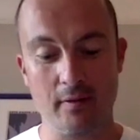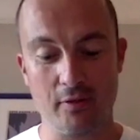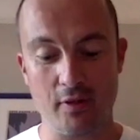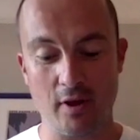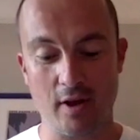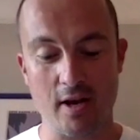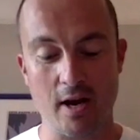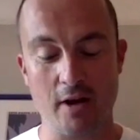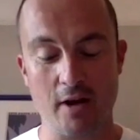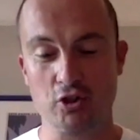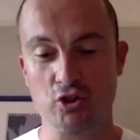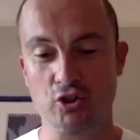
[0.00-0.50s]
The
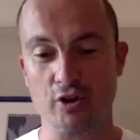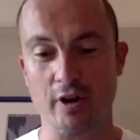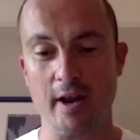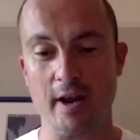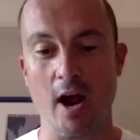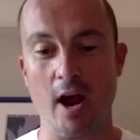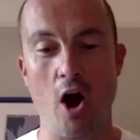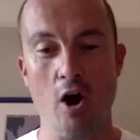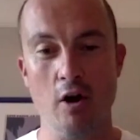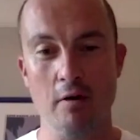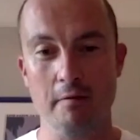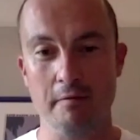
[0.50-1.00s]

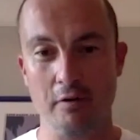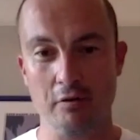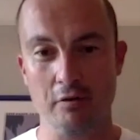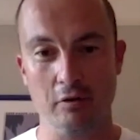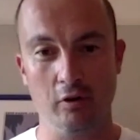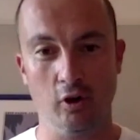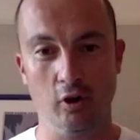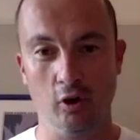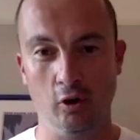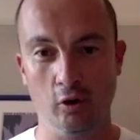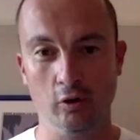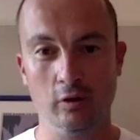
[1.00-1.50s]
country
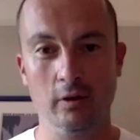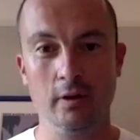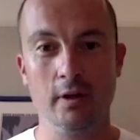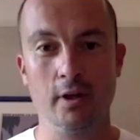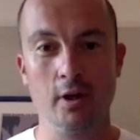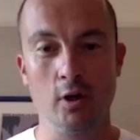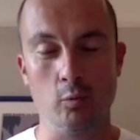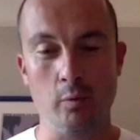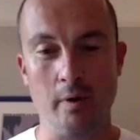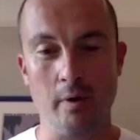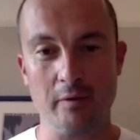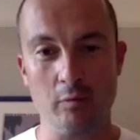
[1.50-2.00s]
overall,
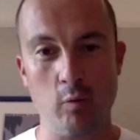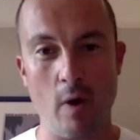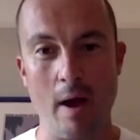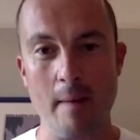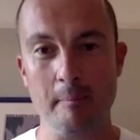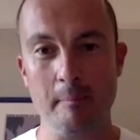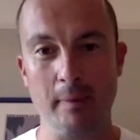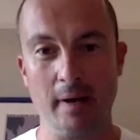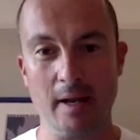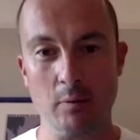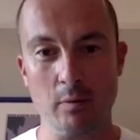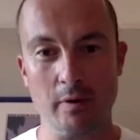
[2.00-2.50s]
with
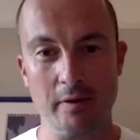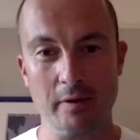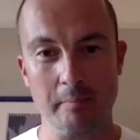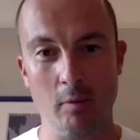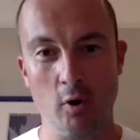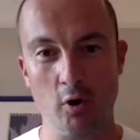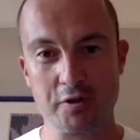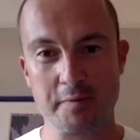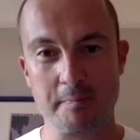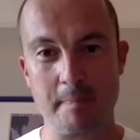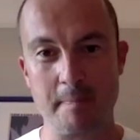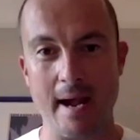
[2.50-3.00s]
Wembley, with
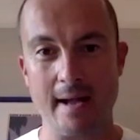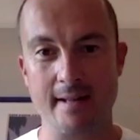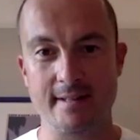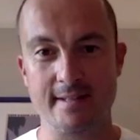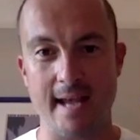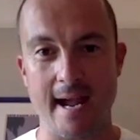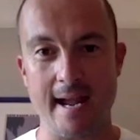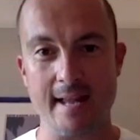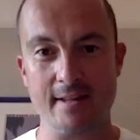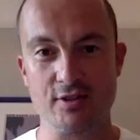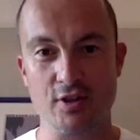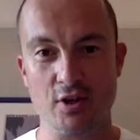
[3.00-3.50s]
more
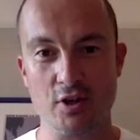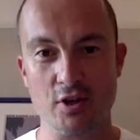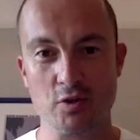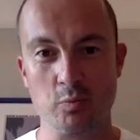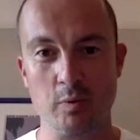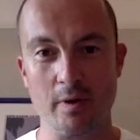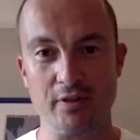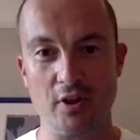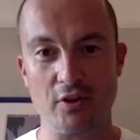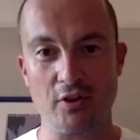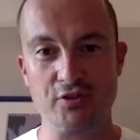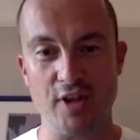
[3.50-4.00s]
spectators,
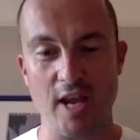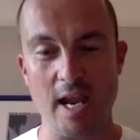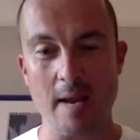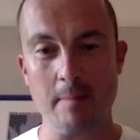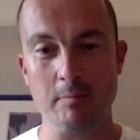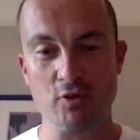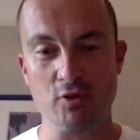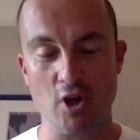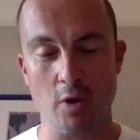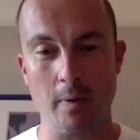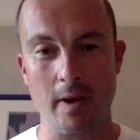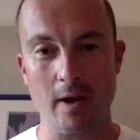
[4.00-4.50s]
with the
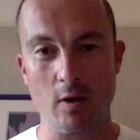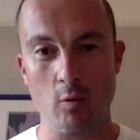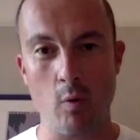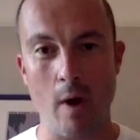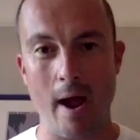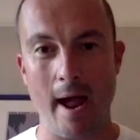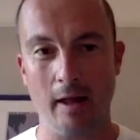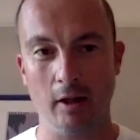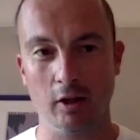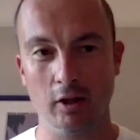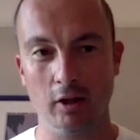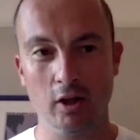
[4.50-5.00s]
team doing
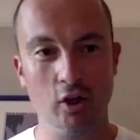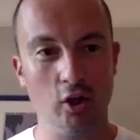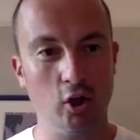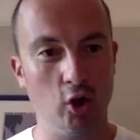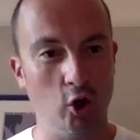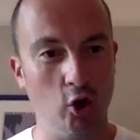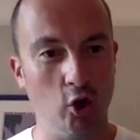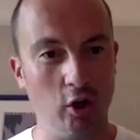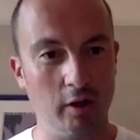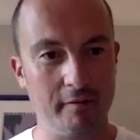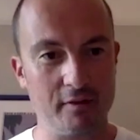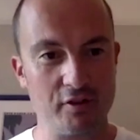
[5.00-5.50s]
well,
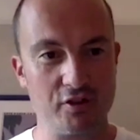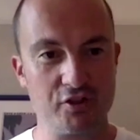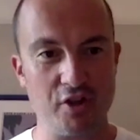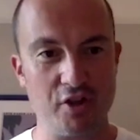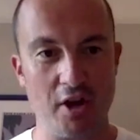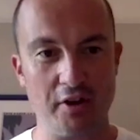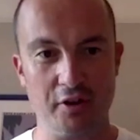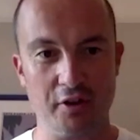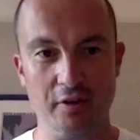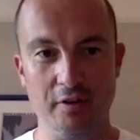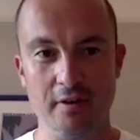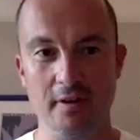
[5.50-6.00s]
all of a
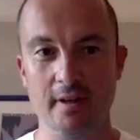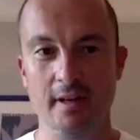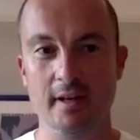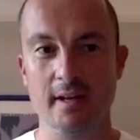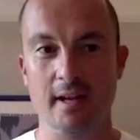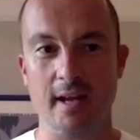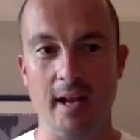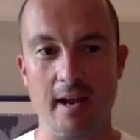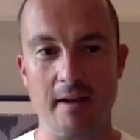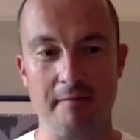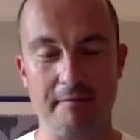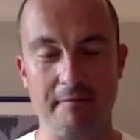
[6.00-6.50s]
sudden,
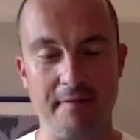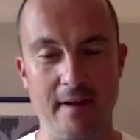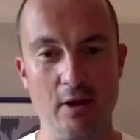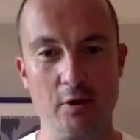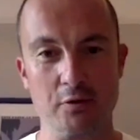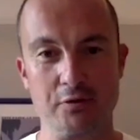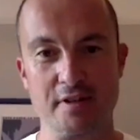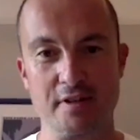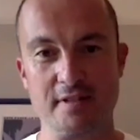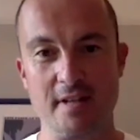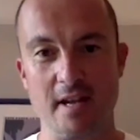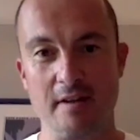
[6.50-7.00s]
it
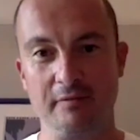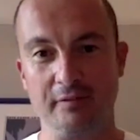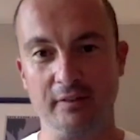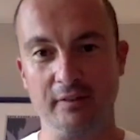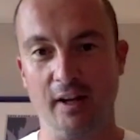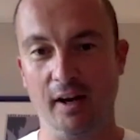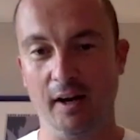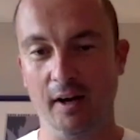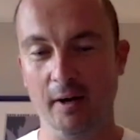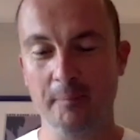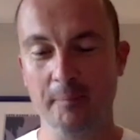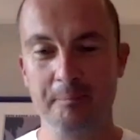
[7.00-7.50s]
feels as if
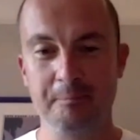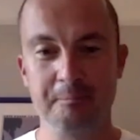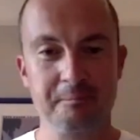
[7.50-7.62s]
the